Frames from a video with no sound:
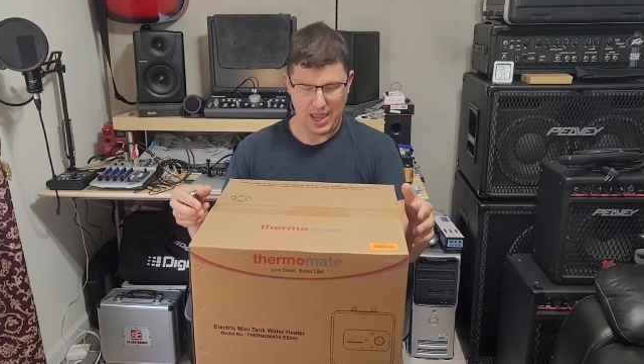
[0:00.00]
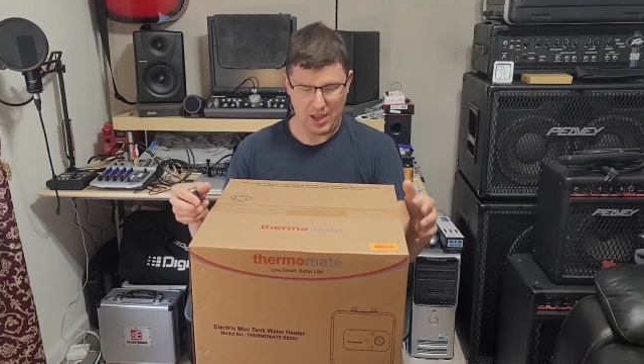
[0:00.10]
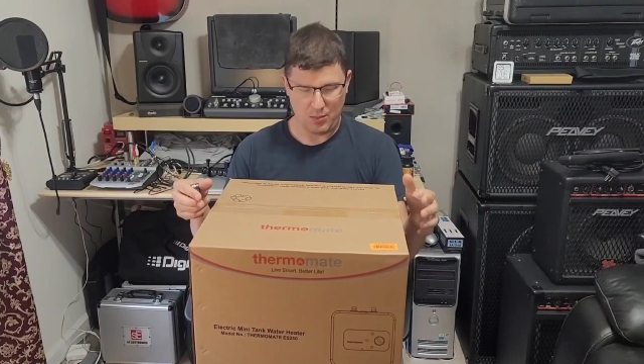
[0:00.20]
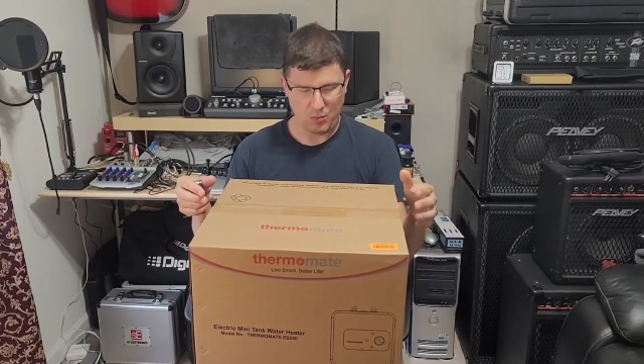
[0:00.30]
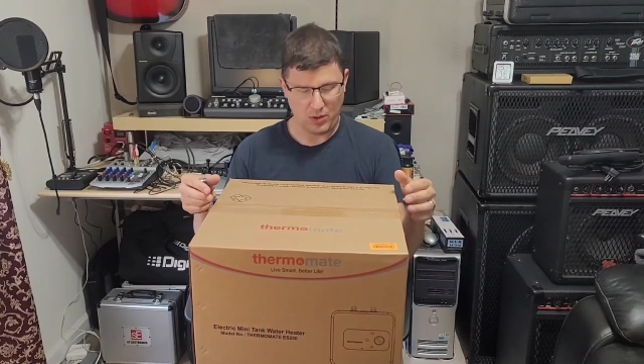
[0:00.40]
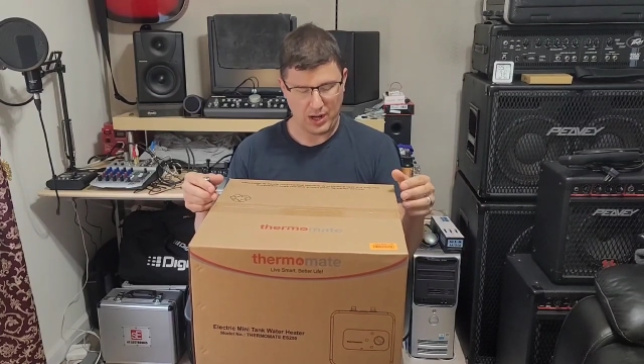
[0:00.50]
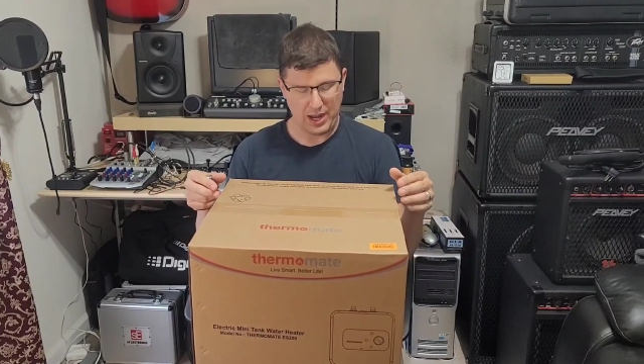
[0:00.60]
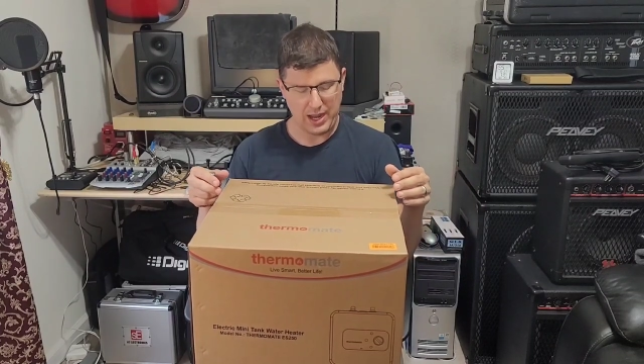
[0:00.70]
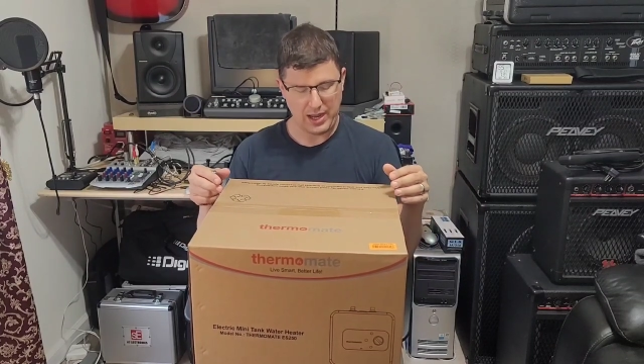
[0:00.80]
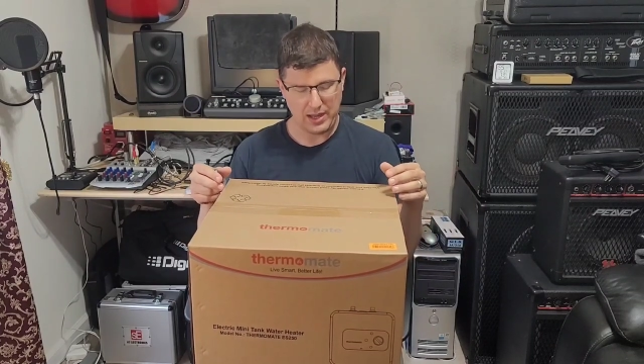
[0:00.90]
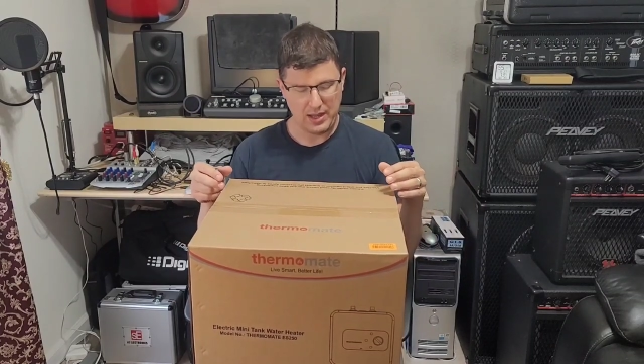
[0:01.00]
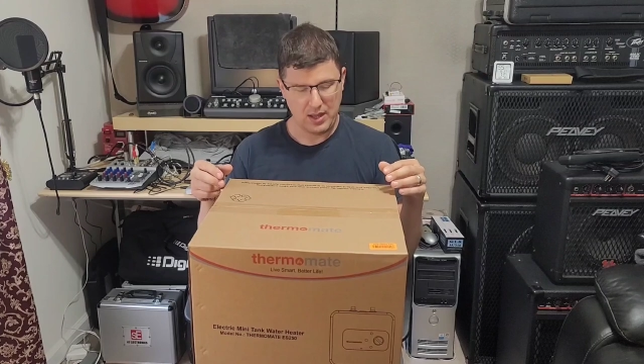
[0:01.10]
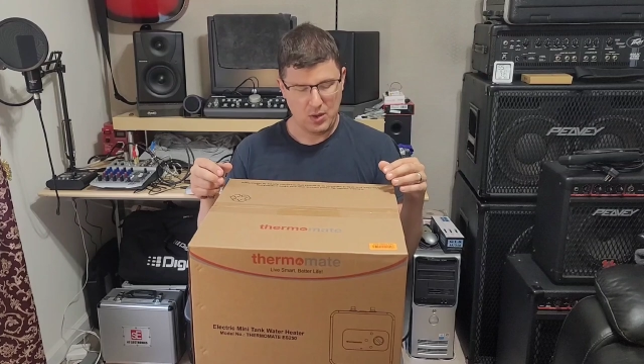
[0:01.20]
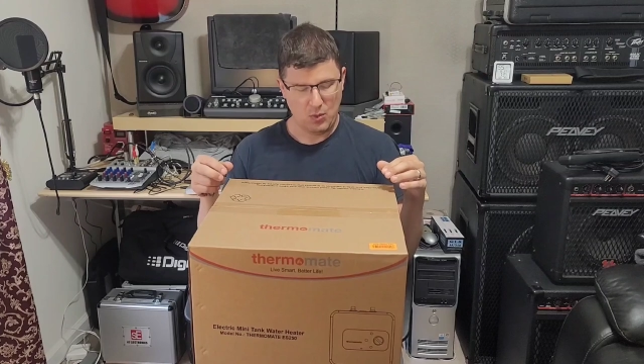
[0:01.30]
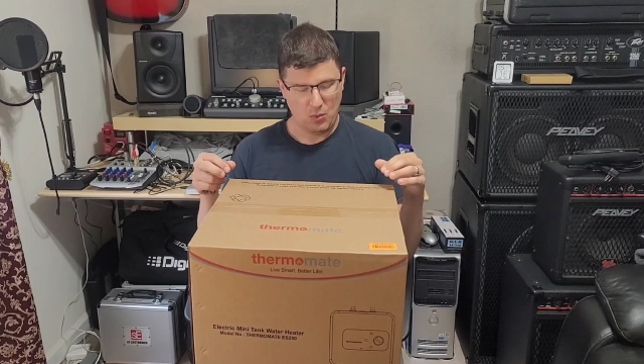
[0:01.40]
And what I
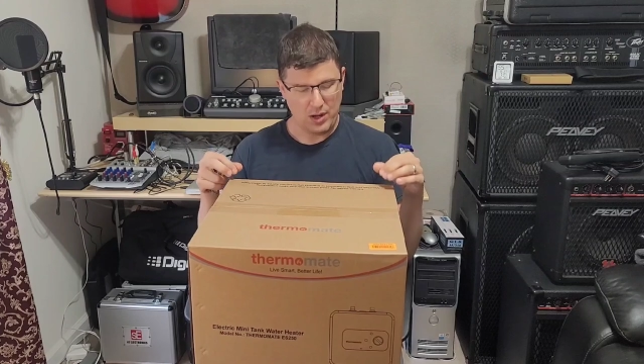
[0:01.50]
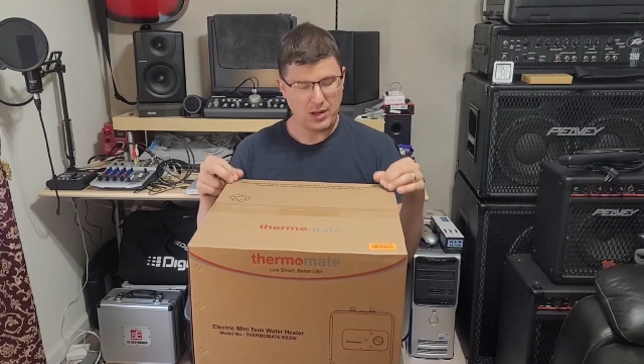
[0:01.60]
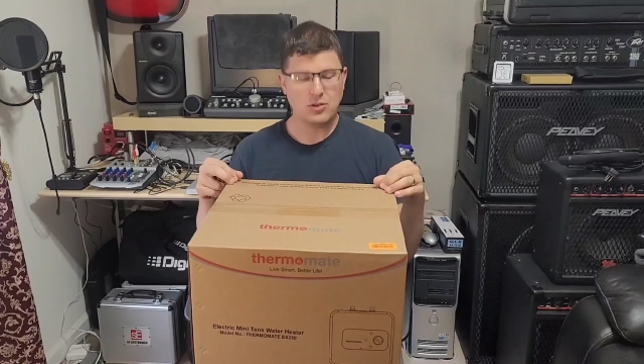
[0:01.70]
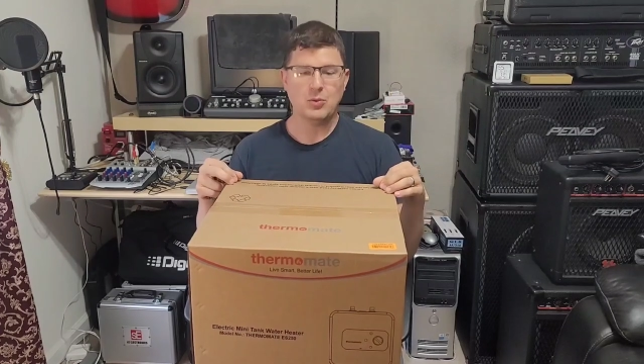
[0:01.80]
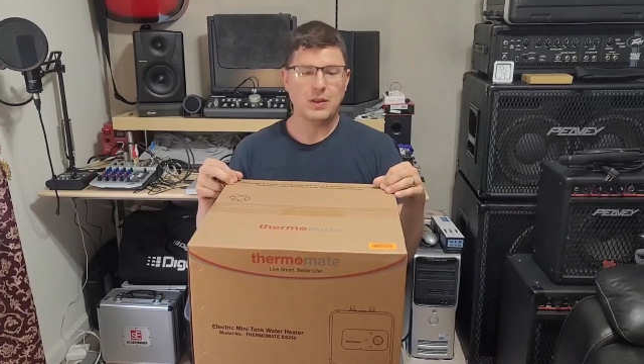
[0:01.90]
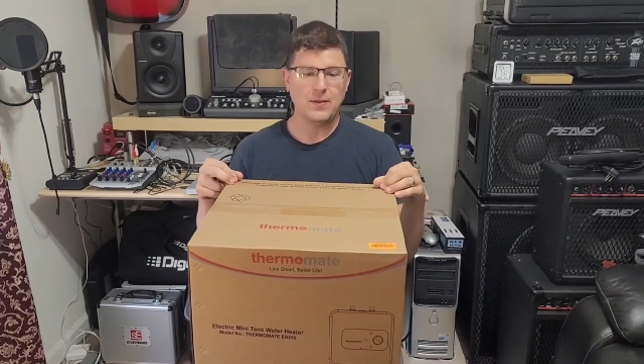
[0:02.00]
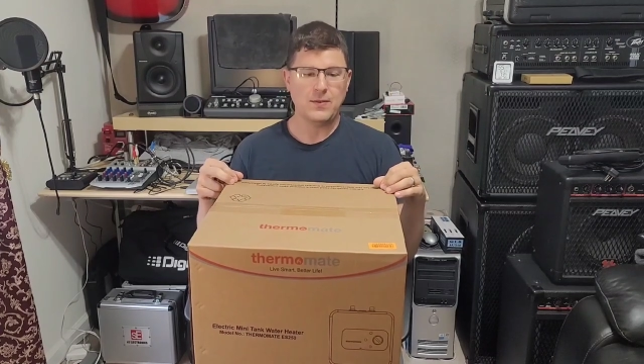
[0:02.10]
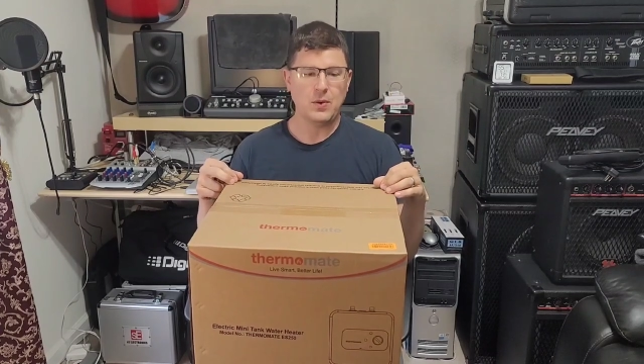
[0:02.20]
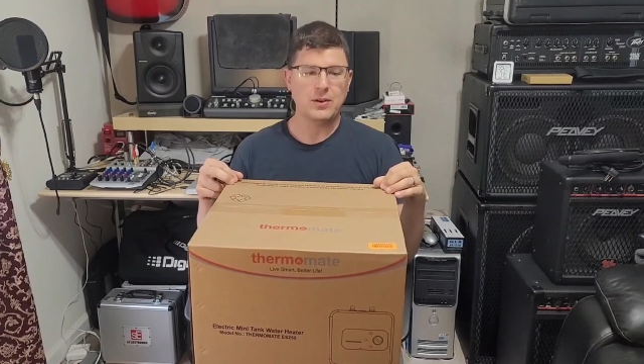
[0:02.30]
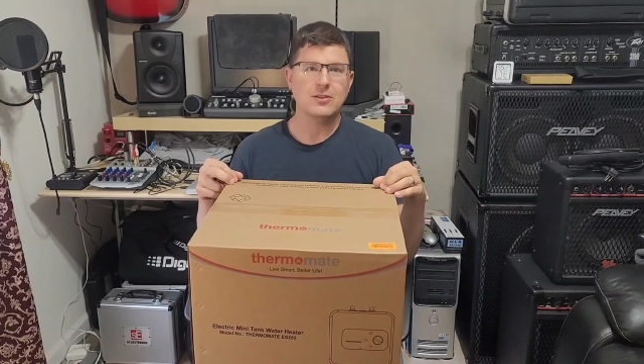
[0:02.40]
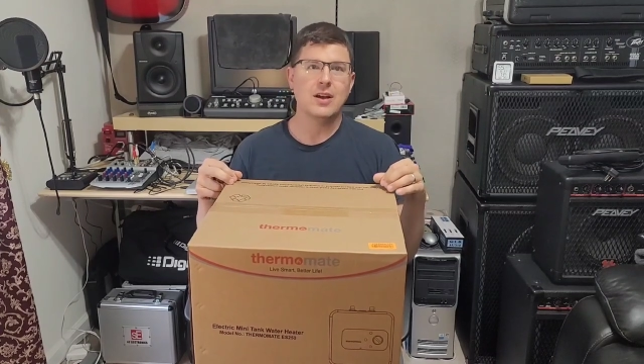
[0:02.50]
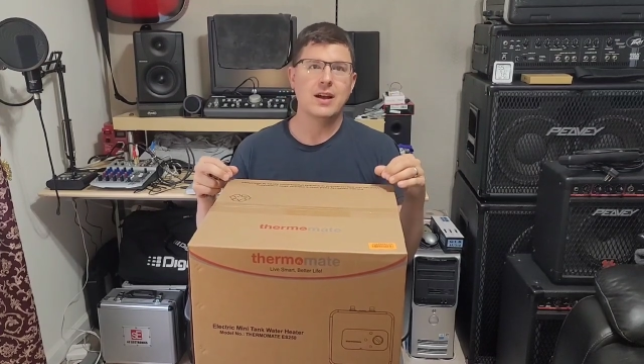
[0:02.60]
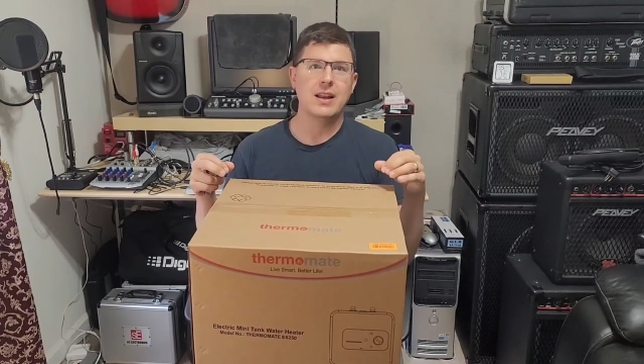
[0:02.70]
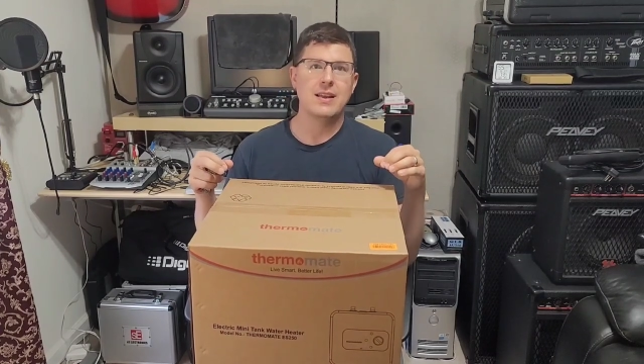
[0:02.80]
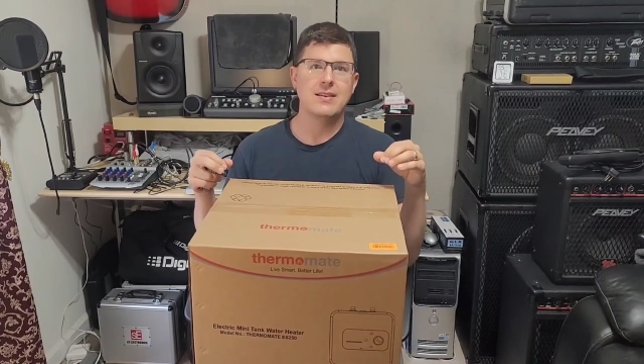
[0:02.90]
wanted to really focus
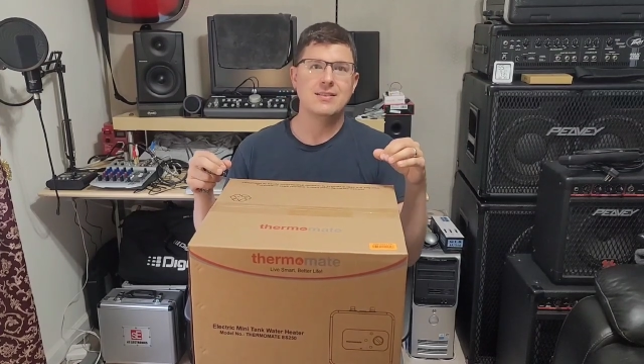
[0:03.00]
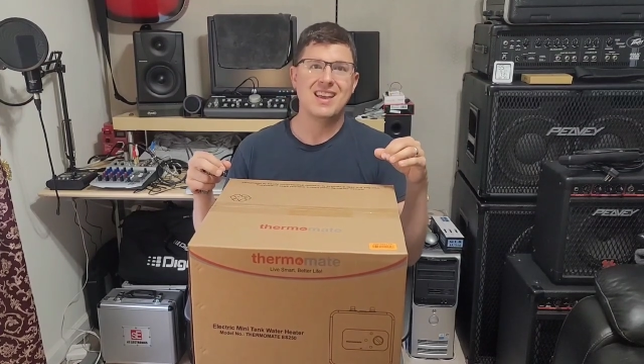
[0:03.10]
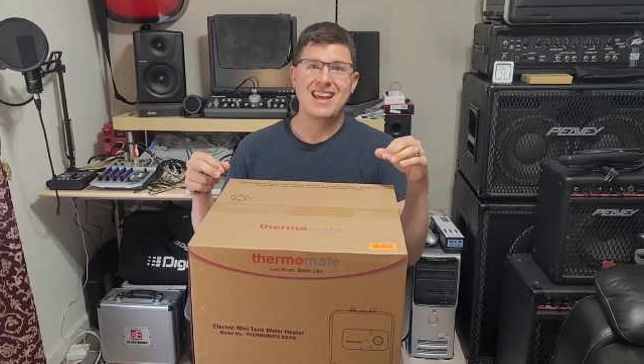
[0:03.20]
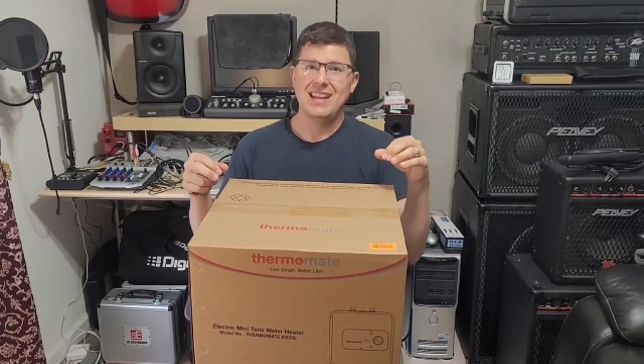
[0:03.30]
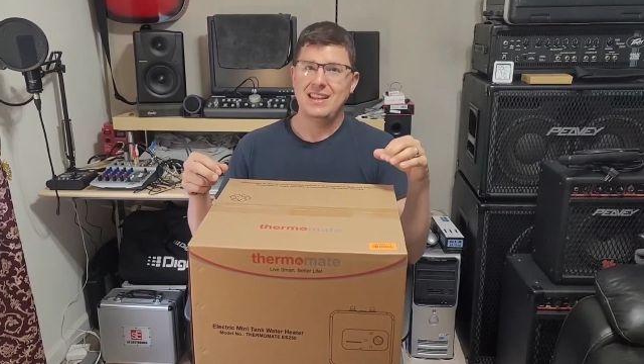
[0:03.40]
on is